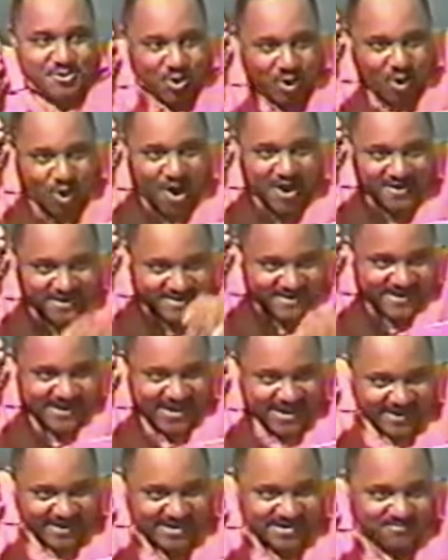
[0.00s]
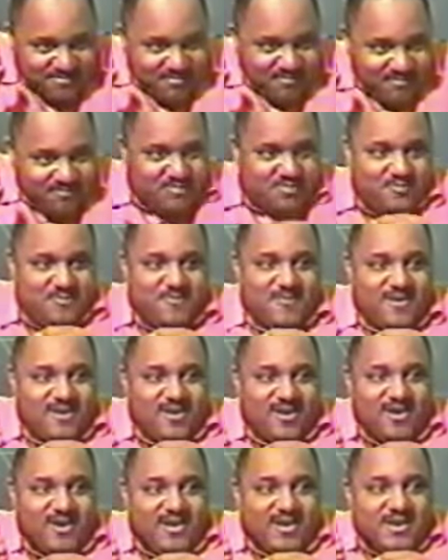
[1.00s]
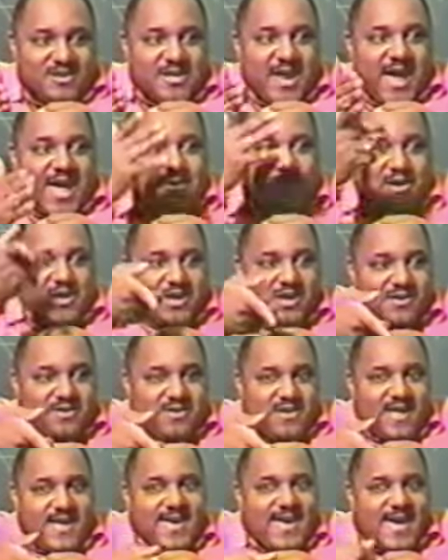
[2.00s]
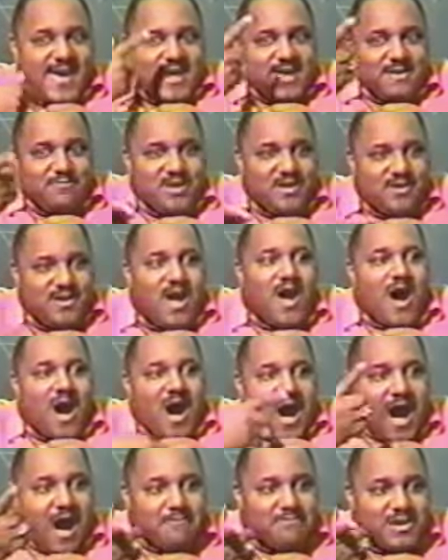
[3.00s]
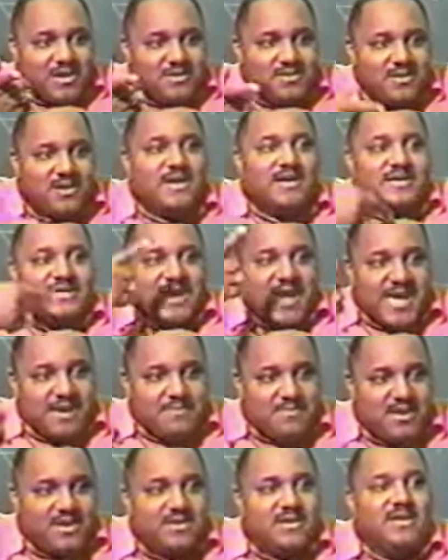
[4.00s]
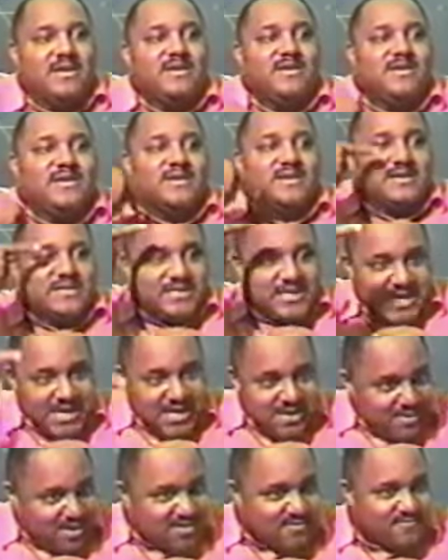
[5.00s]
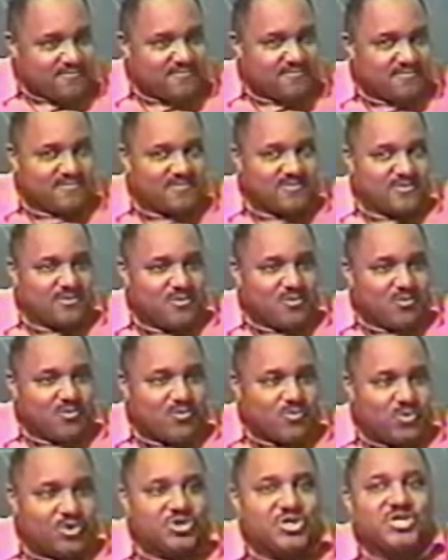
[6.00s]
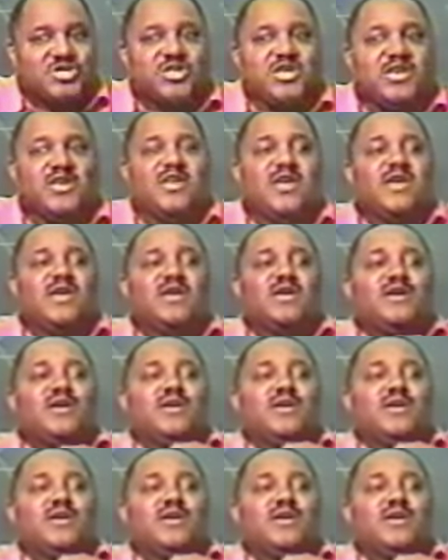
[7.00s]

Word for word: dark, negative, Damien, Amen, Amen, Damien, demon, which is the...